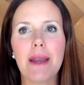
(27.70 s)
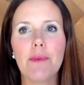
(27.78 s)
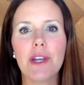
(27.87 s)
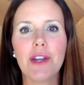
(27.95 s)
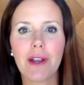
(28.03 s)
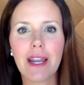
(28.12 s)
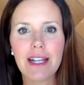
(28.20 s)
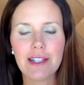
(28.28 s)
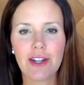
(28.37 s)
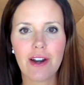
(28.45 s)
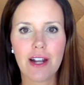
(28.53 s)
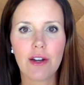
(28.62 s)
when you're getting
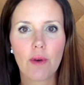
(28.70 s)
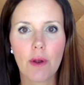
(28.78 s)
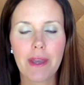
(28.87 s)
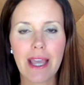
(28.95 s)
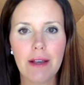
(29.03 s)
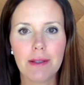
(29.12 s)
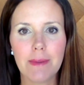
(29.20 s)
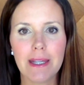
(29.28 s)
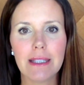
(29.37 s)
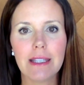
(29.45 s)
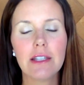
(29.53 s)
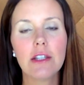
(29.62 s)
started growing
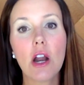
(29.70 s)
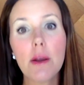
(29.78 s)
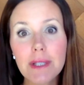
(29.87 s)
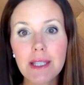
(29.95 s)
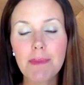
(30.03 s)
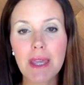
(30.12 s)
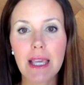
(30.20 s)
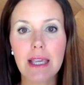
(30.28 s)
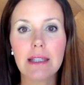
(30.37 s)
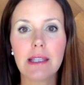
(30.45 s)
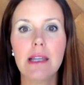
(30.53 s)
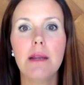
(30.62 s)
houseplants is start with something
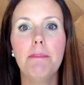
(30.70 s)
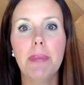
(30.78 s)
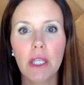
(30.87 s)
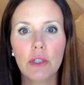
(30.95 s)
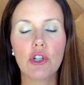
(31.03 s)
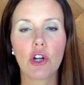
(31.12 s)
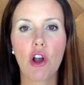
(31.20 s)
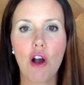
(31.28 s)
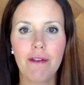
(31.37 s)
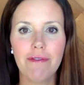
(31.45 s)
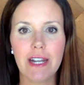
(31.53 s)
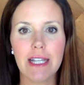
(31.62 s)
easy to build your
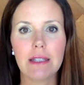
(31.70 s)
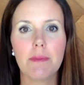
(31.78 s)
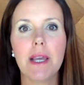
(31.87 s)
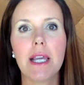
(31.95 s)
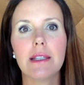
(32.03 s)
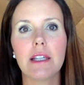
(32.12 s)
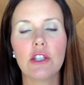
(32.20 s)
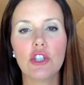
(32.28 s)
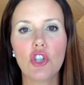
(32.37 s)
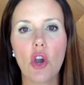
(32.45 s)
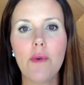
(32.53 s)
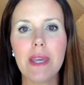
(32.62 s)
confidence, because it's
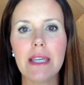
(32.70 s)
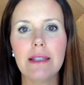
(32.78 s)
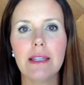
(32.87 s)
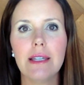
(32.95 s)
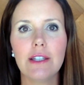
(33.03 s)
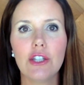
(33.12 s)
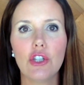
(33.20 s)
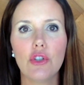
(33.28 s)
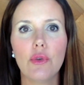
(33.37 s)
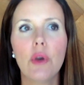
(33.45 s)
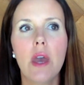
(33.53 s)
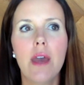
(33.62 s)
so easy
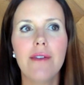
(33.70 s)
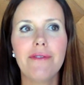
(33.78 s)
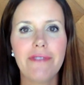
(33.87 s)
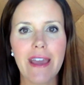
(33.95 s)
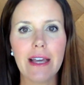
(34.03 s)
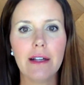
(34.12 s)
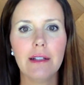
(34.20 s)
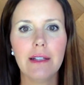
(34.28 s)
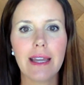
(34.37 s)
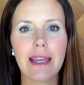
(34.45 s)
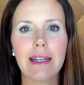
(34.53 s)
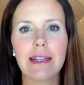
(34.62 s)
to fail
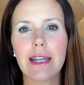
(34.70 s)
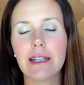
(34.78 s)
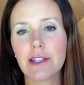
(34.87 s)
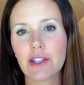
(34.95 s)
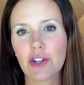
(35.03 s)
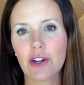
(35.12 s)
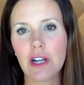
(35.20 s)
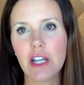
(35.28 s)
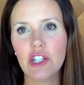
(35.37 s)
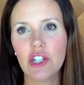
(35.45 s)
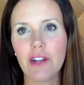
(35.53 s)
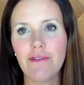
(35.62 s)
and get
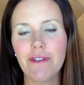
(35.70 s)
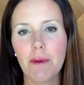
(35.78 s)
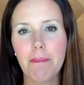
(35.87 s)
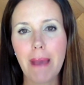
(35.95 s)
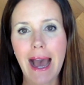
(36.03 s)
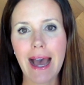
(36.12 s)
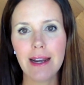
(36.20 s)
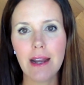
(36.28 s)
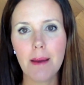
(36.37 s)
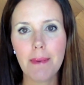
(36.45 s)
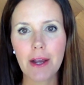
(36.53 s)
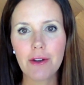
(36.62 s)
discouraged and feel bad
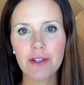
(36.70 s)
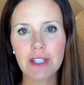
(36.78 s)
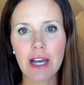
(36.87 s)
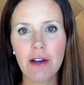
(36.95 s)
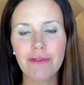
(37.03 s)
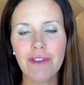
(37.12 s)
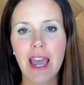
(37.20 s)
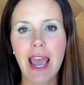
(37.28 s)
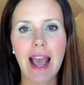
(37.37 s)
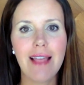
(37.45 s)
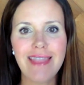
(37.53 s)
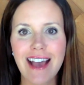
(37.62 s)
about yourself,
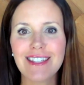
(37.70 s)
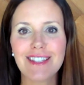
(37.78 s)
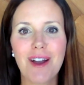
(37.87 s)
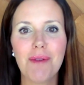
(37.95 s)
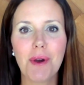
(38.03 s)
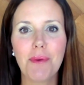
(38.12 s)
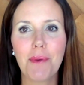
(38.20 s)
and that's not what we